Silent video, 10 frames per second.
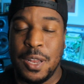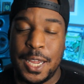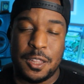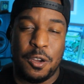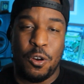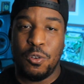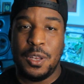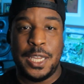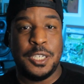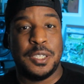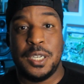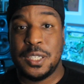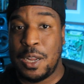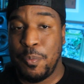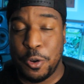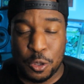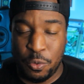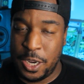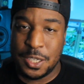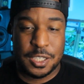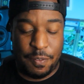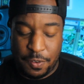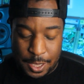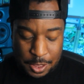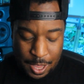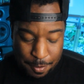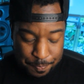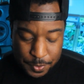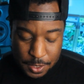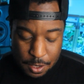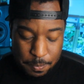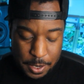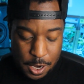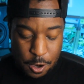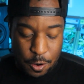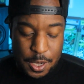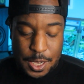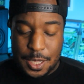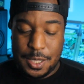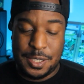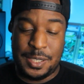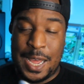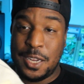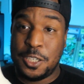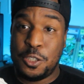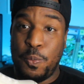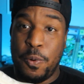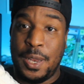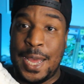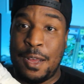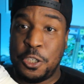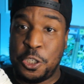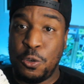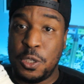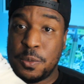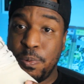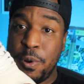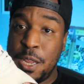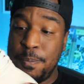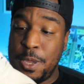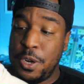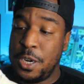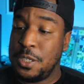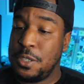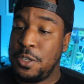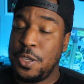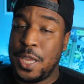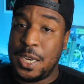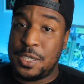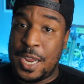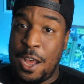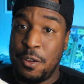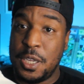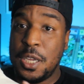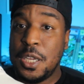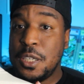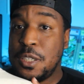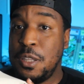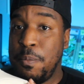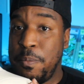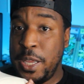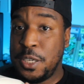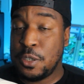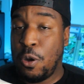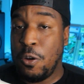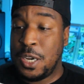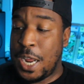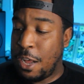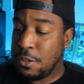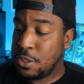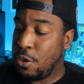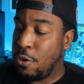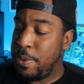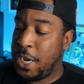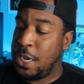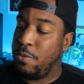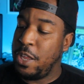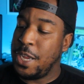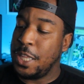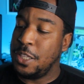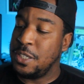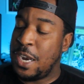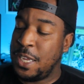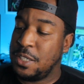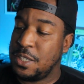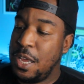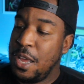like the old Legends of the Summer 3 and stuff like that. But no, this is not a super loud shoe. It's pretty muted until you get down to the midsole and outsole. But anyway, you got this nice